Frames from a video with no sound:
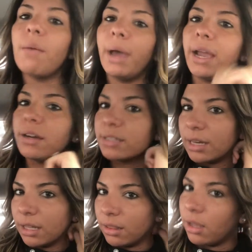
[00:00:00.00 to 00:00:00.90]
my hair is
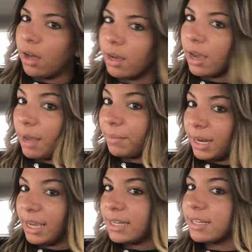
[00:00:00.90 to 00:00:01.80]
getting long. I'm
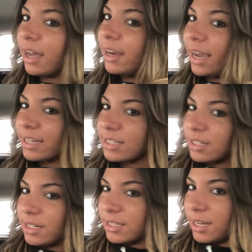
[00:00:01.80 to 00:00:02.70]
getting it done next
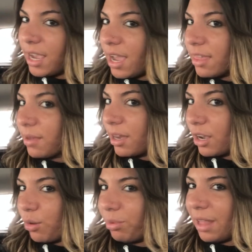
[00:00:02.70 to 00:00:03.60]
Thursday. I'm gonna
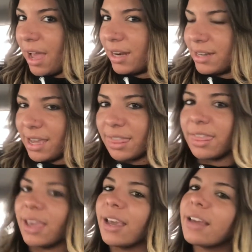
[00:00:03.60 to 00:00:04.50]
go blonde. I
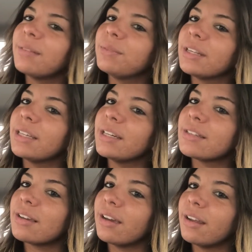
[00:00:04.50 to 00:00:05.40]
think I'm really
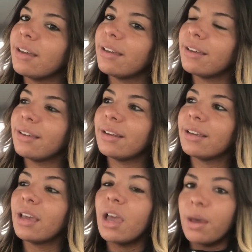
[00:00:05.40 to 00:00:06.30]
excited,
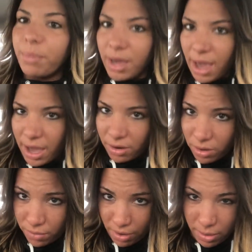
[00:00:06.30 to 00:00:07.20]
but I don't
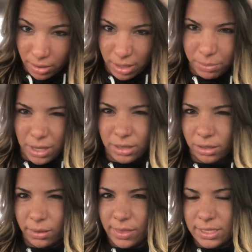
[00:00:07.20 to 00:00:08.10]
know if I want to go like blonde all
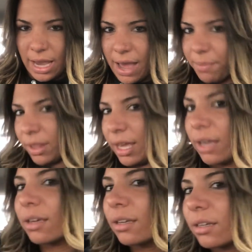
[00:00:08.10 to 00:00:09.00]
the way at the top, but
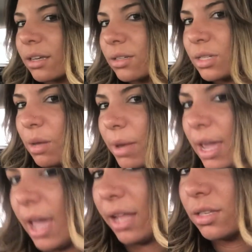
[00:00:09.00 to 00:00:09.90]
like, you see how my
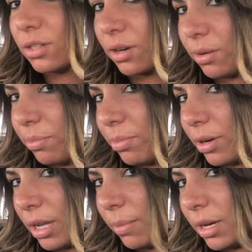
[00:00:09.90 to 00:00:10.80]
ends are
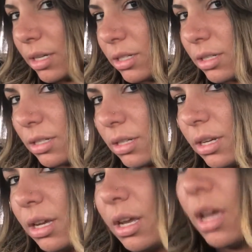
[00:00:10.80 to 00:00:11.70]
pretty much,
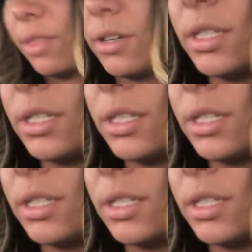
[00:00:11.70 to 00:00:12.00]
they're